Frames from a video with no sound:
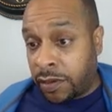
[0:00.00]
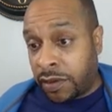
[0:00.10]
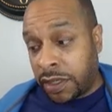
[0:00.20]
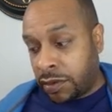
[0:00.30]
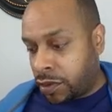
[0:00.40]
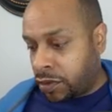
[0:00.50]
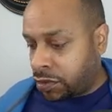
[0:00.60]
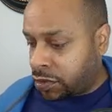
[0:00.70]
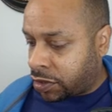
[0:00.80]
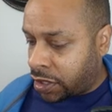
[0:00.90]
All right,
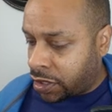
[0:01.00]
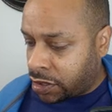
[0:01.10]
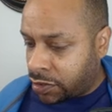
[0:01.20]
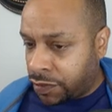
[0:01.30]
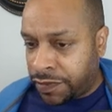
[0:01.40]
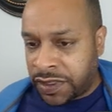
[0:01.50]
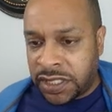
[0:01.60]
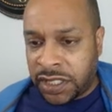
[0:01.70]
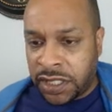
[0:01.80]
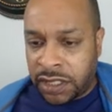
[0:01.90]
well, do that. Let's do
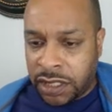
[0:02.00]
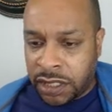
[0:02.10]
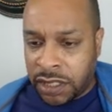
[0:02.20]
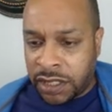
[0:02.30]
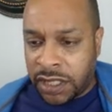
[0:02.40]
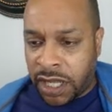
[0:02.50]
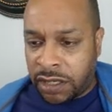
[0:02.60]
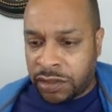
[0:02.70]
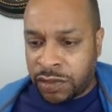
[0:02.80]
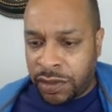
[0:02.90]

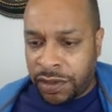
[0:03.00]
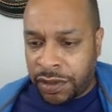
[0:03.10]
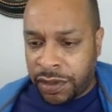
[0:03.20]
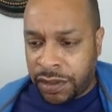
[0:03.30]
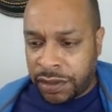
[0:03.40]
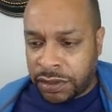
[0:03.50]
$15 worth.